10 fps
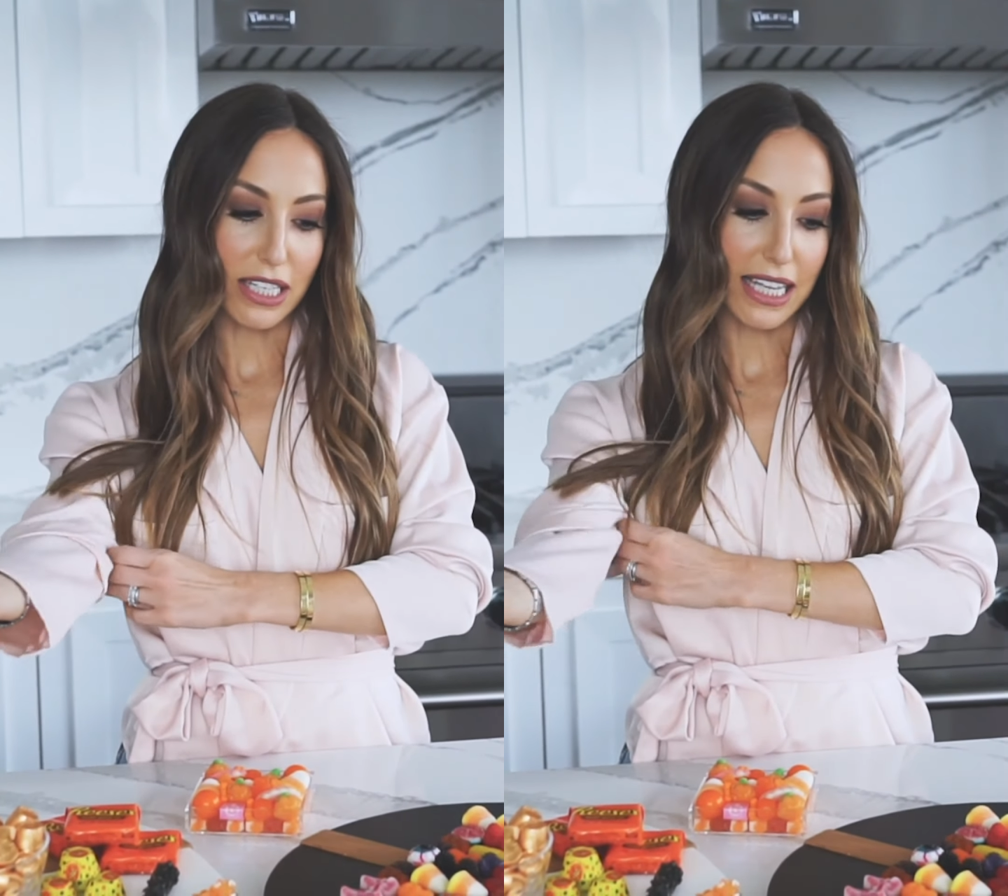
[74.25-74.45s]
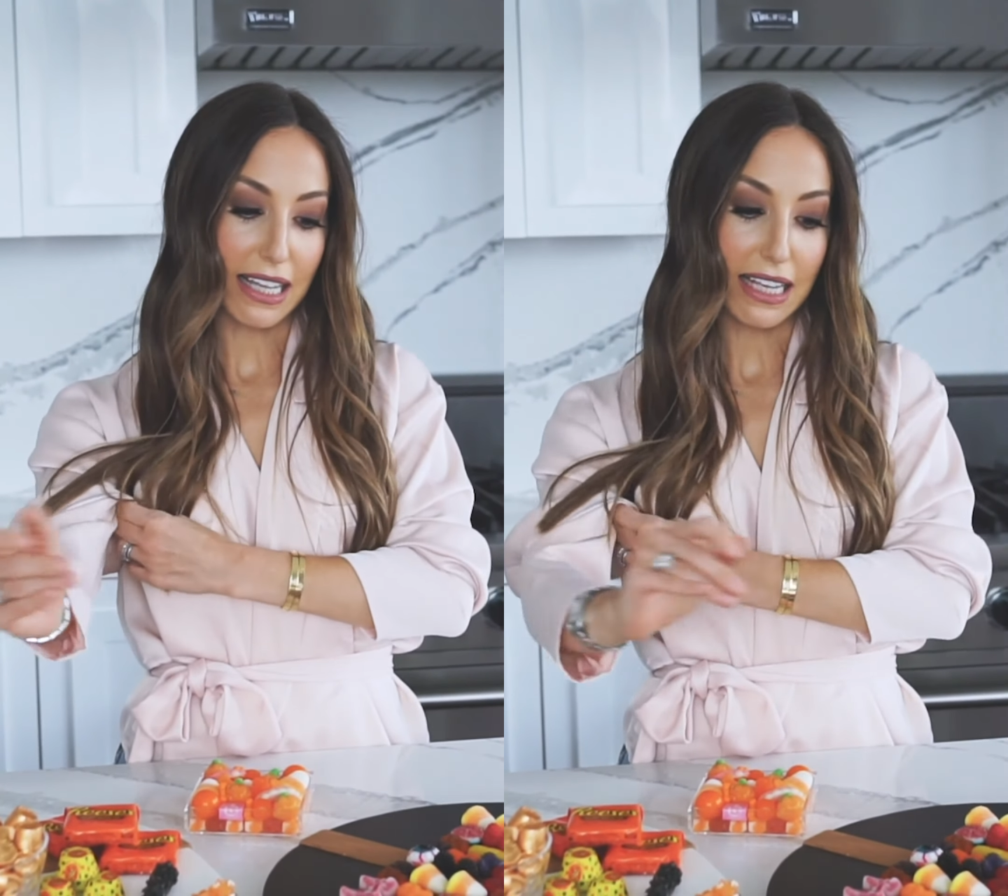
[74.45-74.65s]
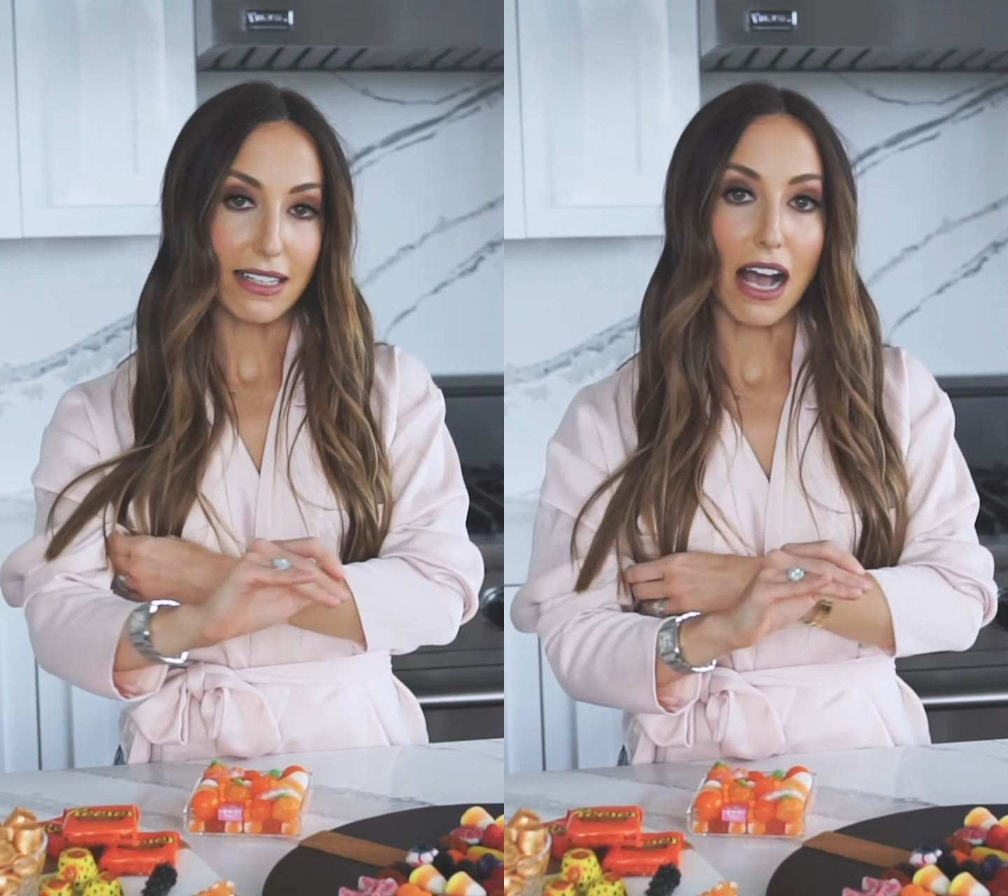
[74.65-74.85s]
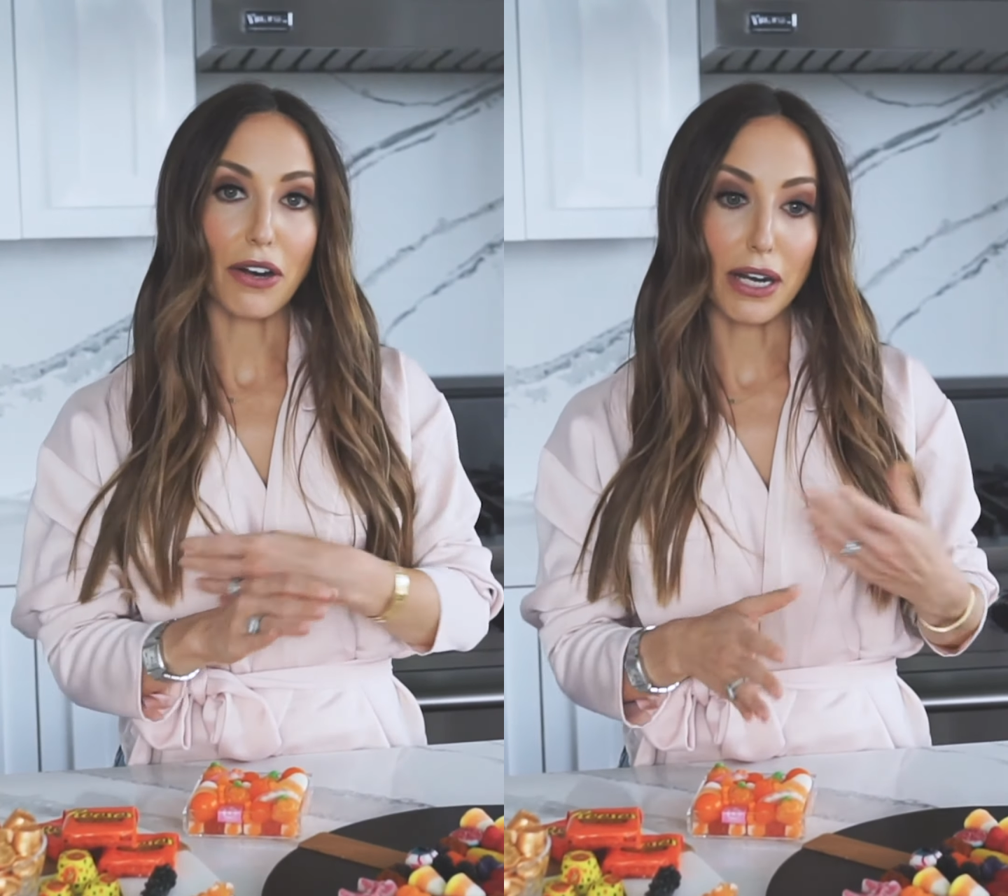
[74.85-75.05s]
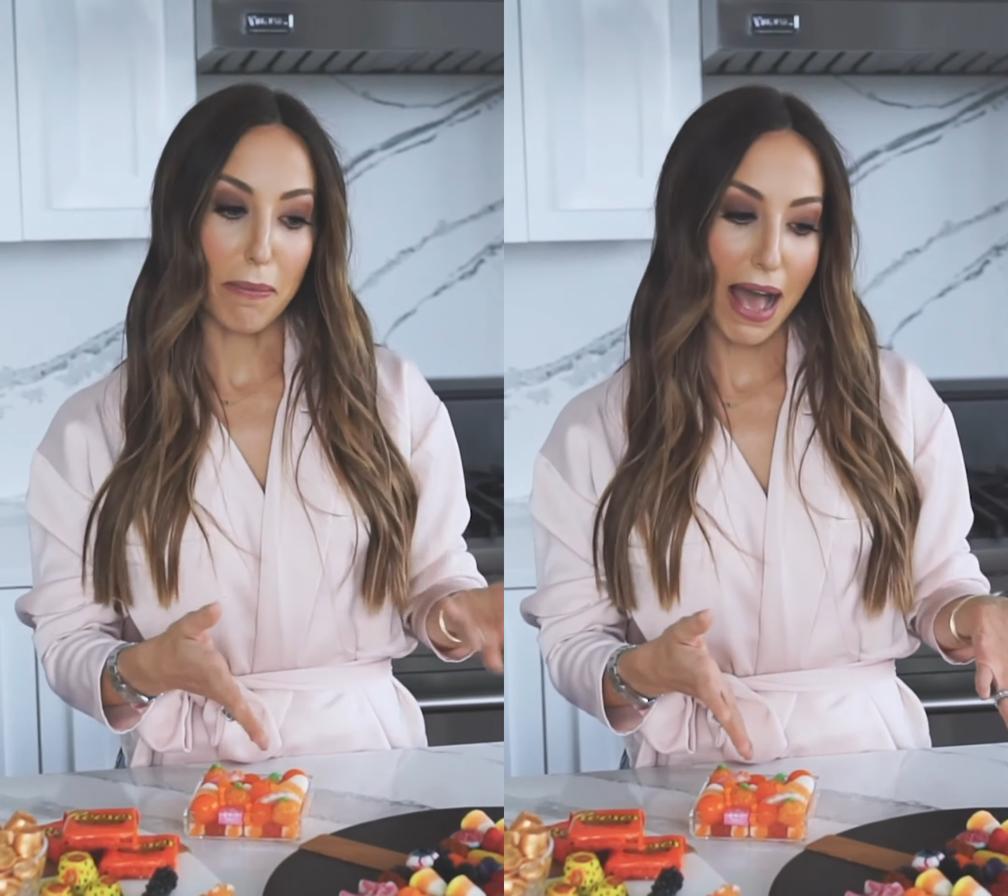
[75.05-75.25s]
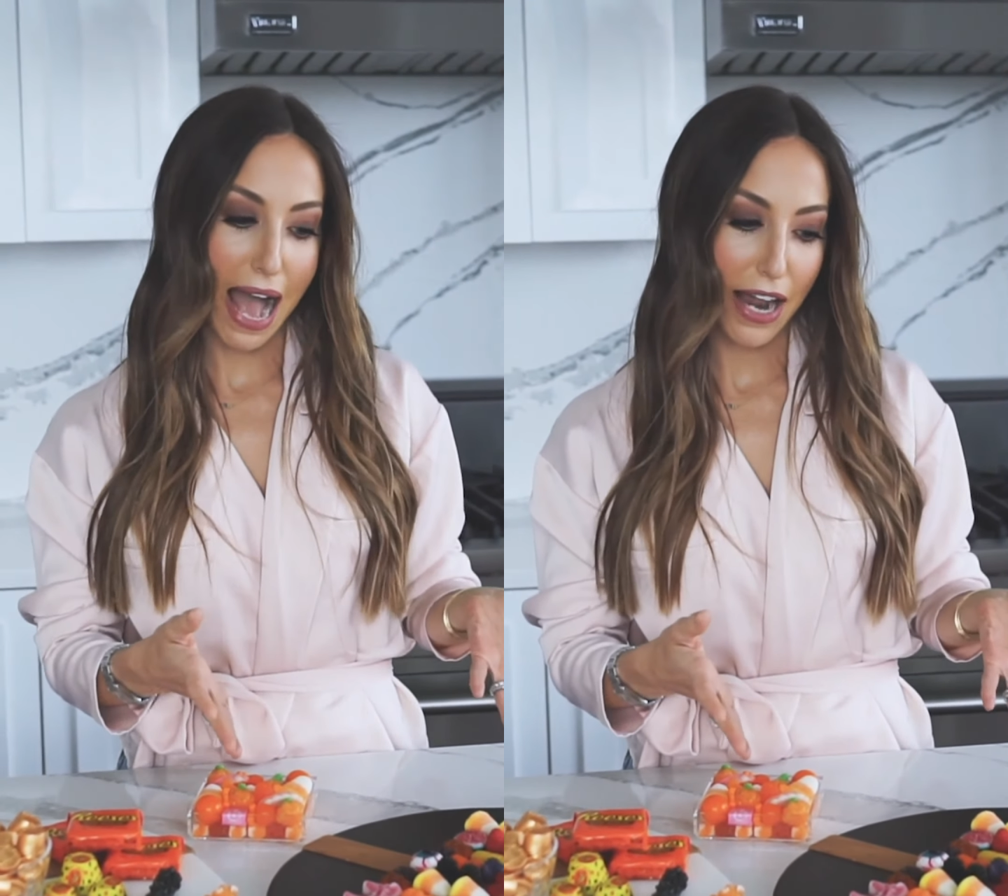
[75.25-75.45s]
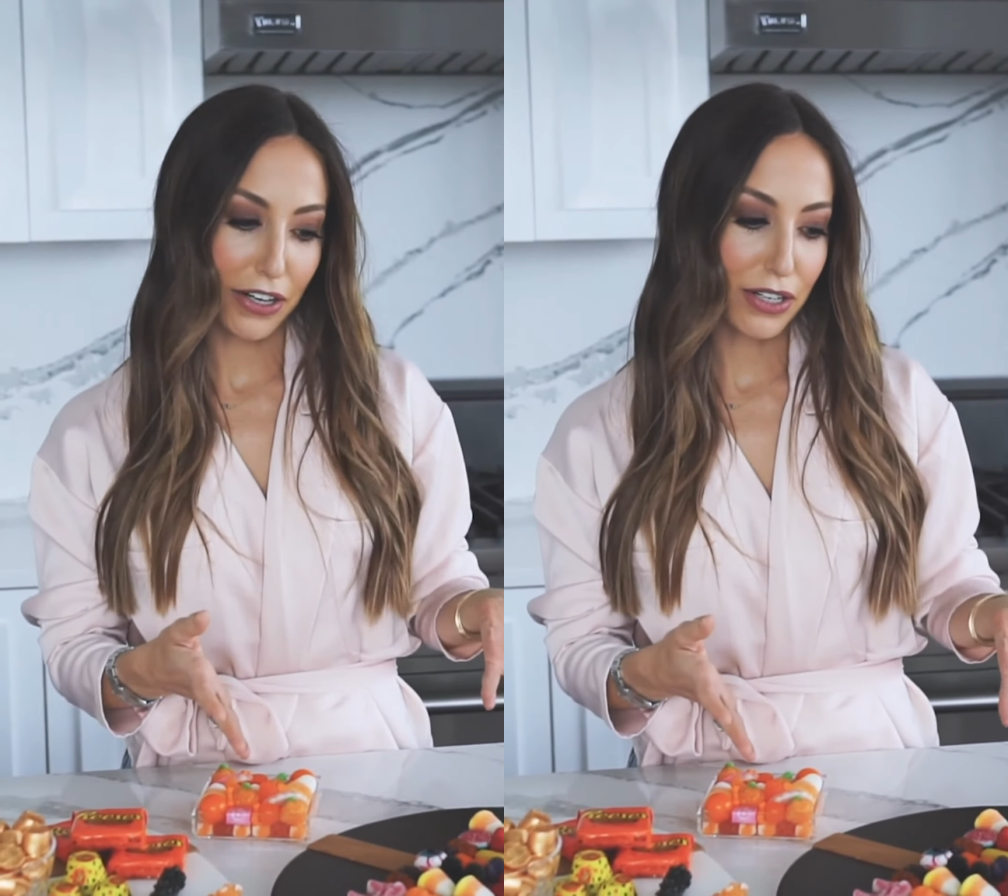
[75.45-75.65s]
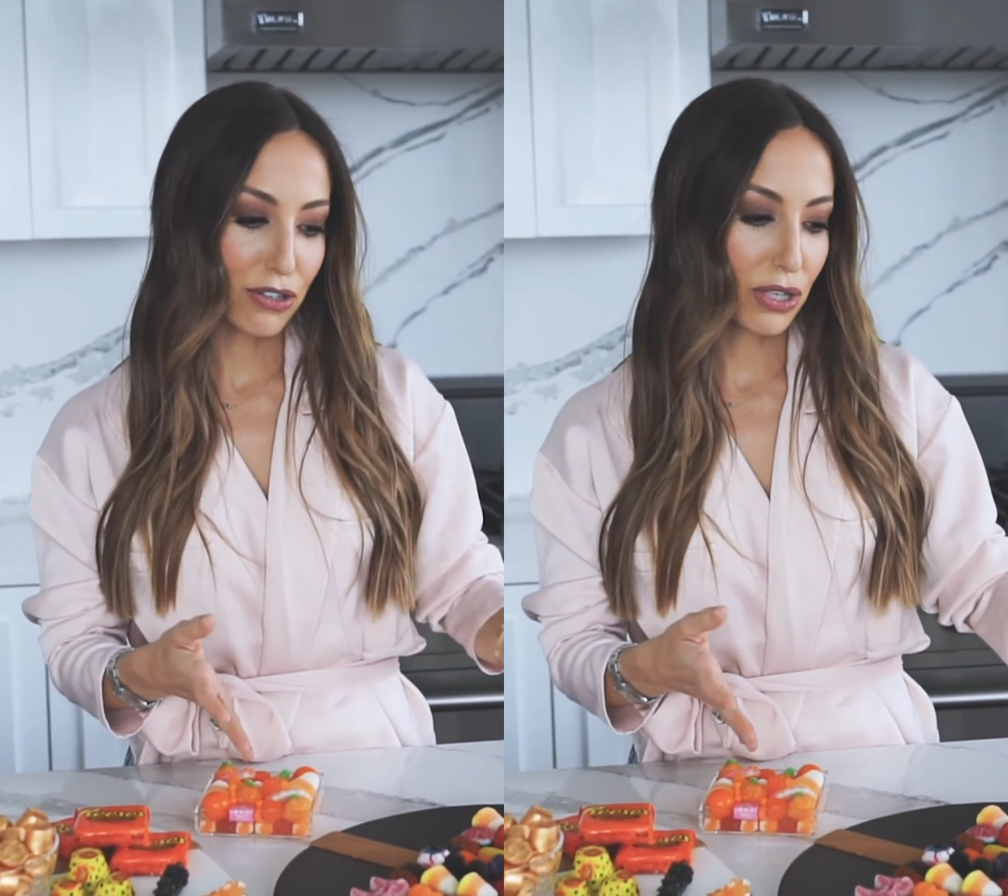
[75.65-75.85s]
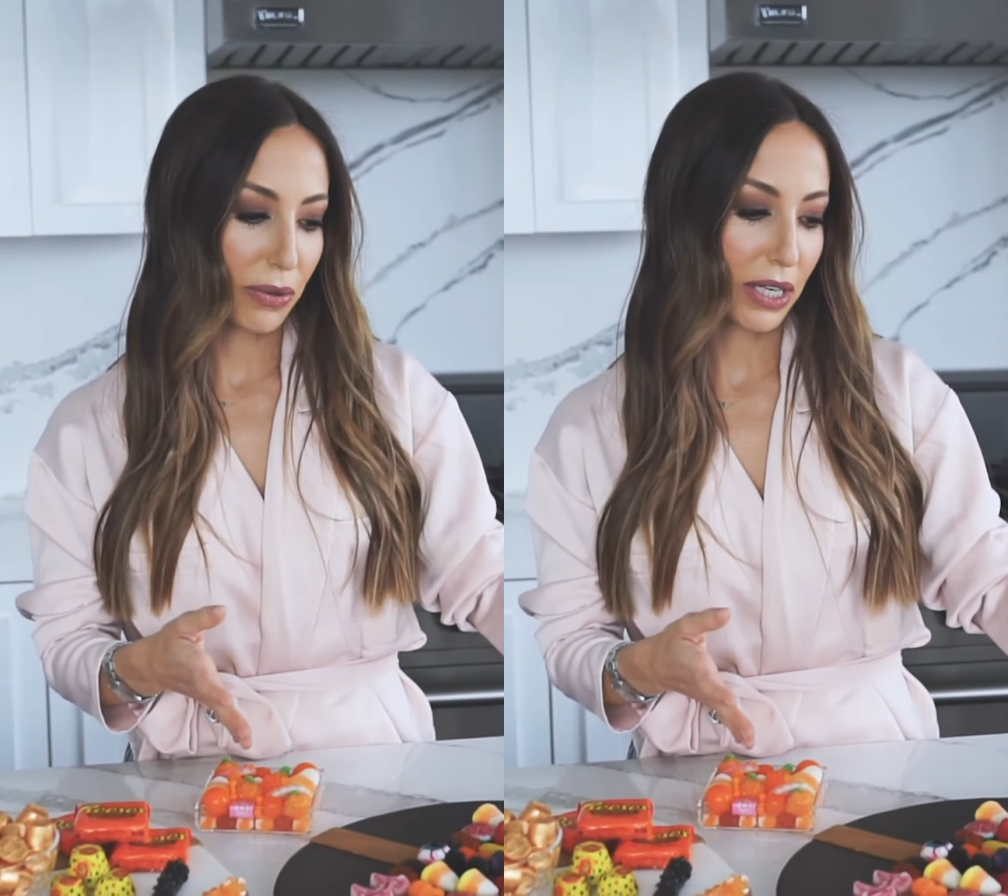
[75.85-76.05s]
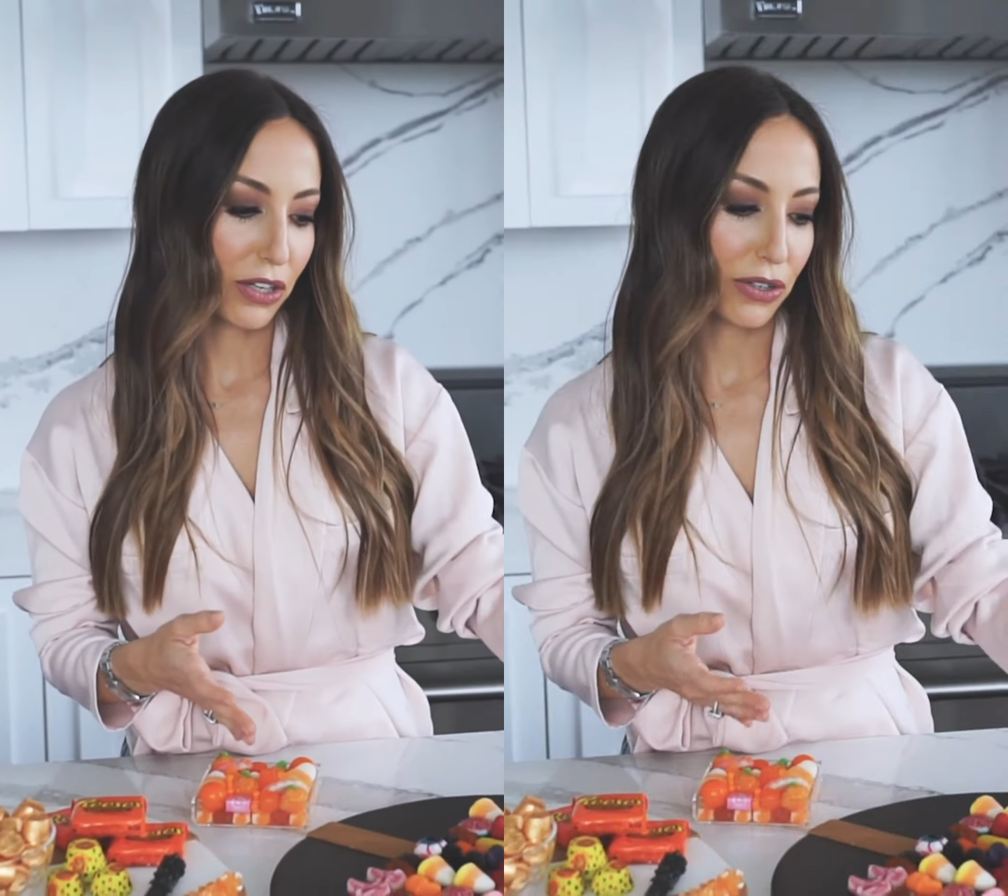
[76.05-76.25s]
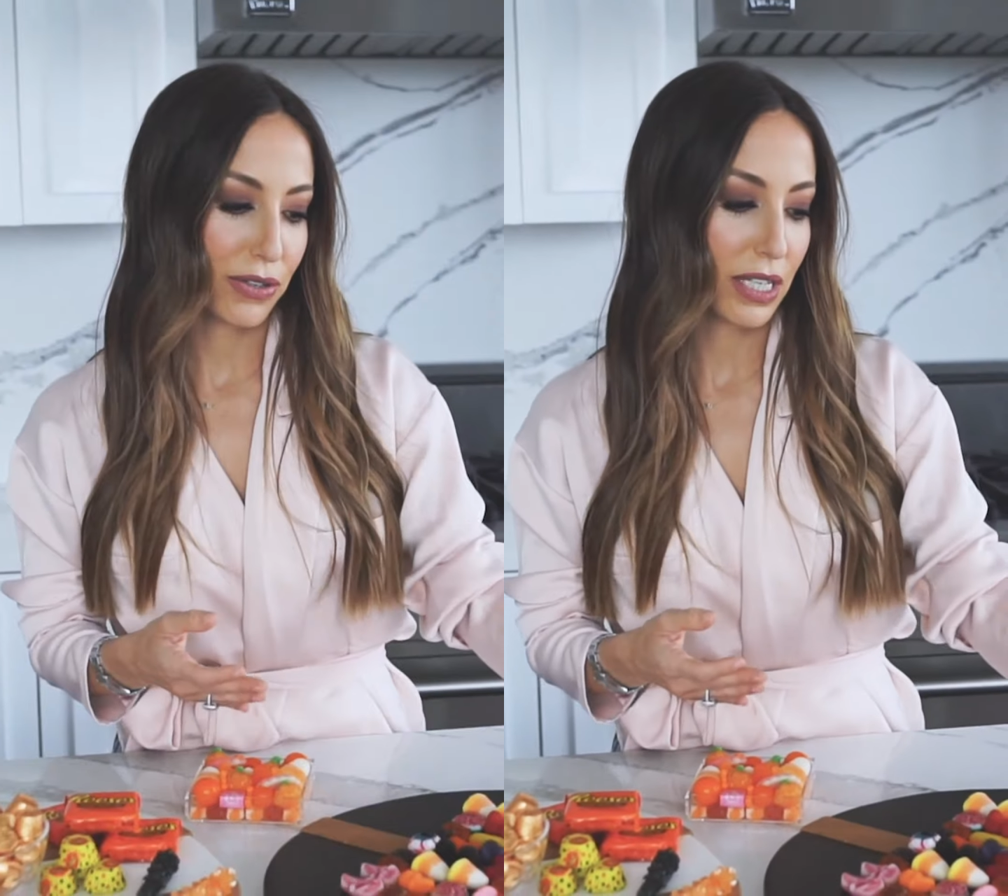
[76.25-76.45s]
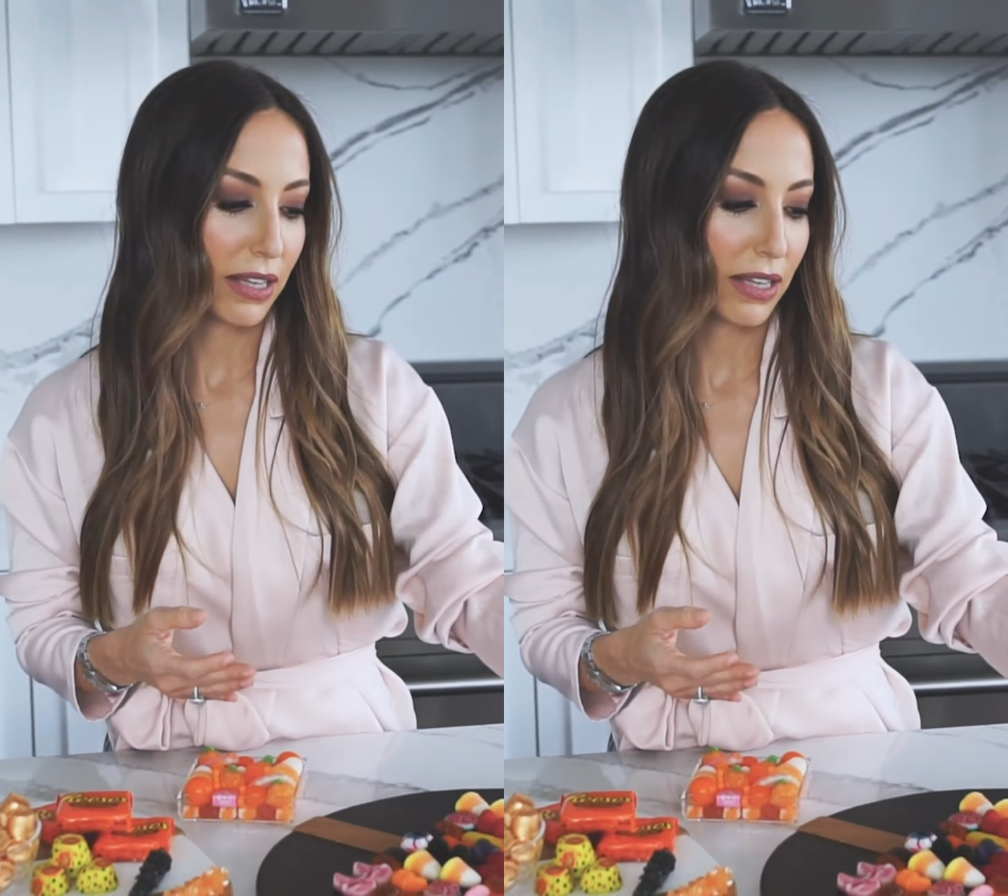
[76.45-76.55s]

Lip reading: is lay things out in a pattern. So here you'll see